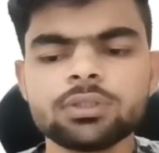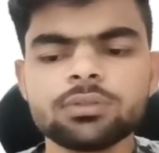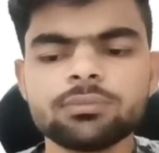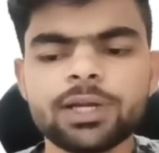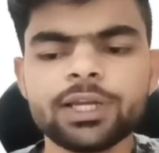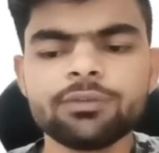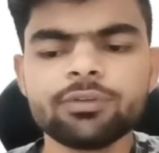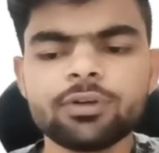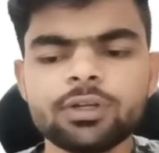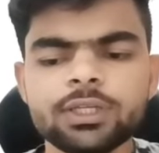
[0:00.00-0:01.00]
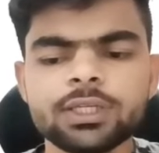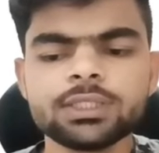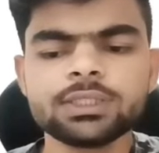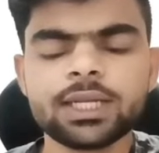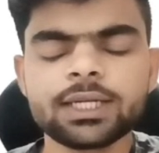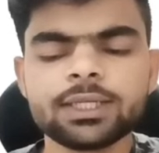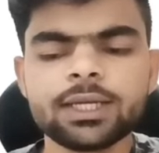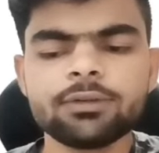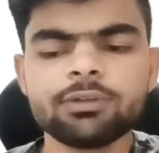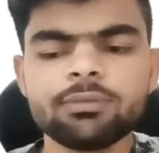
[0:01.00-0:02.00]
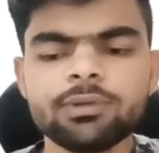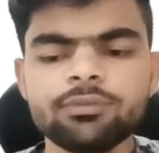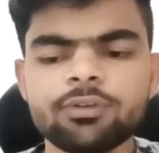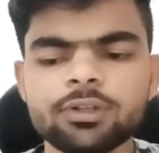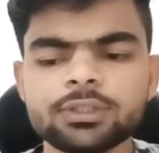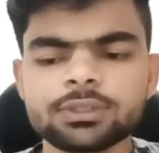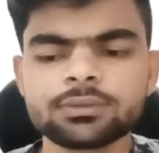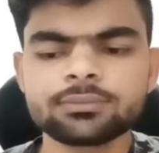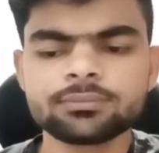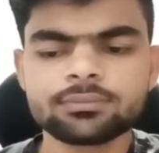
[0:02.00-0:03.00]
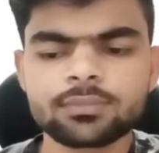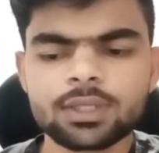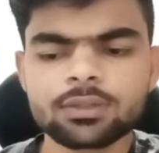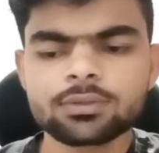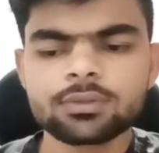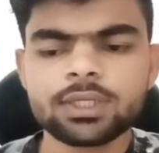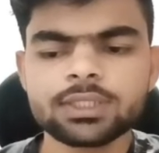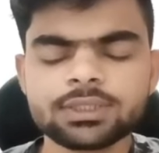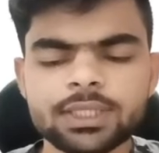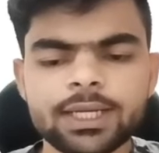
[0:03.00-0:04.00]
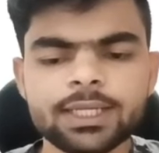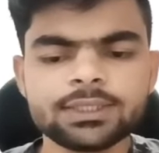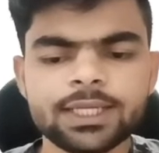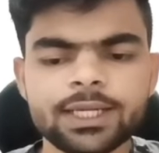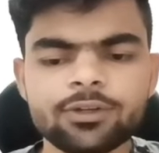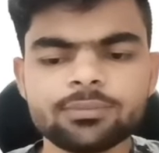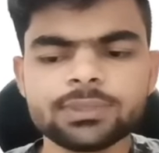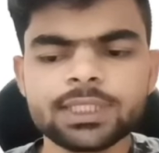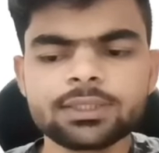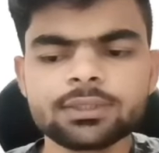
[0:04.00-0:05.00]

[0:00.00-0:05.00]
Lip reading: By default is selected will be false. Let's write second object.